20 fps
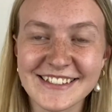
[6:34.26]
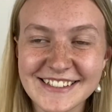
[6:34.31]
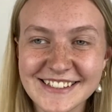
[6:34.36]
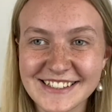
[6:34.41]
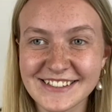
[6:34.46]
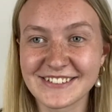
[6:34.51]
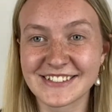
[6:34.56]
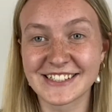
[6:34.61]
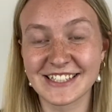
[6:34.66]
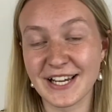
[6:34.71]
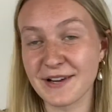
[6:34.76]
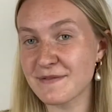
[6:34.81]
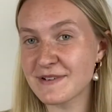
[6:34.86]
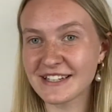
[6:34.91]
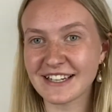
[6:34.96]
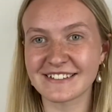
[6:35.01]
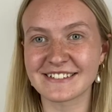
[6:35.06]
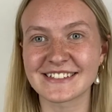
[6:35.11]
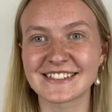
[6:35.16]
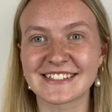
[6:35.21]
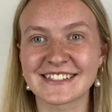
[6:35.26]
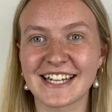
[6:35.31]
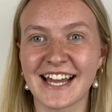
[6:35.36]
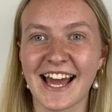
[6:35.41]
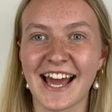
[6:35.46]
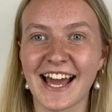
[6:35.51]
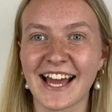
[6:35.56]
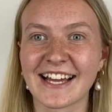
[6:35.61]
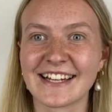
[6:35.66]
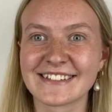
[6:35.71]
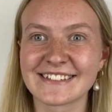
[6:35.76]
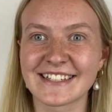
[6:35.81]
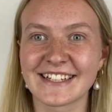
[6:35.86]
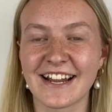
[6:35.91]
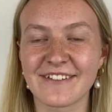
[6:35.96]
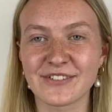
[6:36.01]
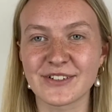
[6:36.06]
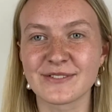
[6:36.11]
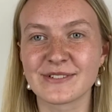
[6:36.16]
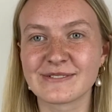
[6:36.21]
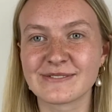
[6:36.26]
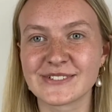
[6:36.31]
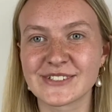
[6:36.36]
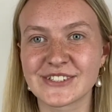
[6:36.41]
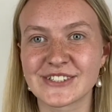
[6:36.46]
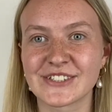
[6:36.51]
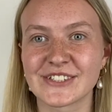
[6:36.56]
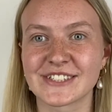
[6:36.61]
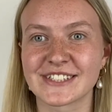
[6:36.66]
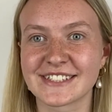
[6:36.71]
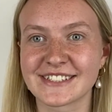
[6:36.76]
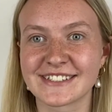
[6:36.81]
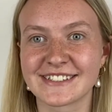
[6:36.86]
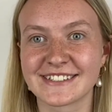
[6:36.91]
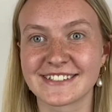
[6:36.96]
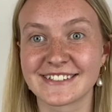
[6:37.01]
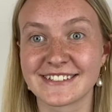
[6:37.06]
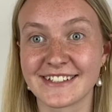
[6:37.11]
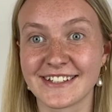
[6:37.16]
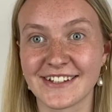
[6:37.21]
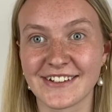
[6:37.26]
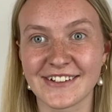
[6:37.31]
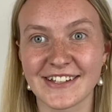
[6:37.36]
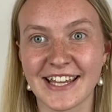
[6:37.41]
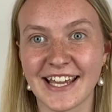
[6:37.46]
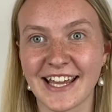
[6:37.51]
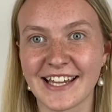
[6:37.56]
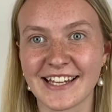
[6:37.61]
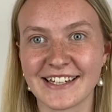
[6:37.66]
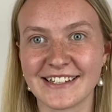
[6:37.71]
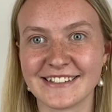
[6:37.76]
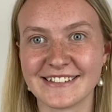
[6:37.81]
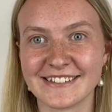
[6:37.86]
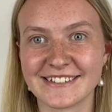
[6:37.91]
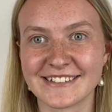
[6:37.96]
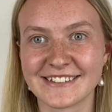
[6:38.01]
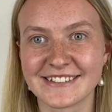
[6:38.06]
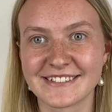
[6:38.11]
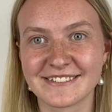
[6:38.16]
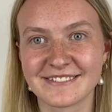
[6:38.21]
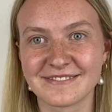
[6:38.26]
she was coming down the stairs and everyone was just looking and